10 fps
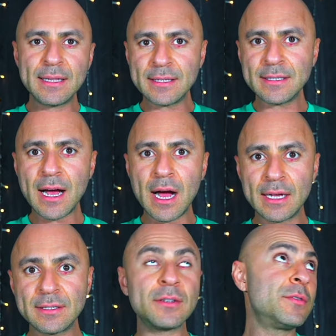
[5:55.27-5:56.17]
in
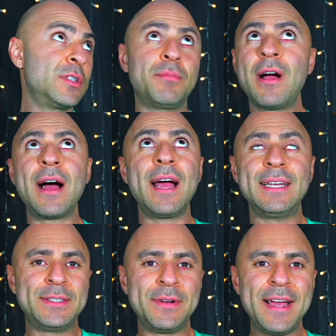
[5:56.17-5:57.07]
disguise.
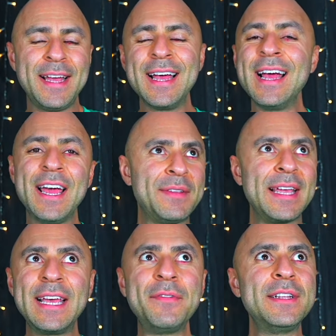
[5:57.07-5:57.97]
Surprise, right? If they
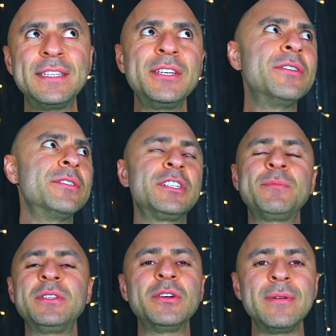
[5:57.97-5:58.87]
gift it to you, it'll just
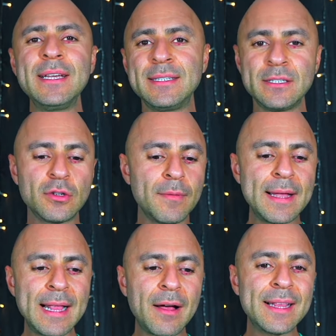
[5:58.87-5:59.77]
be too easy. So right now,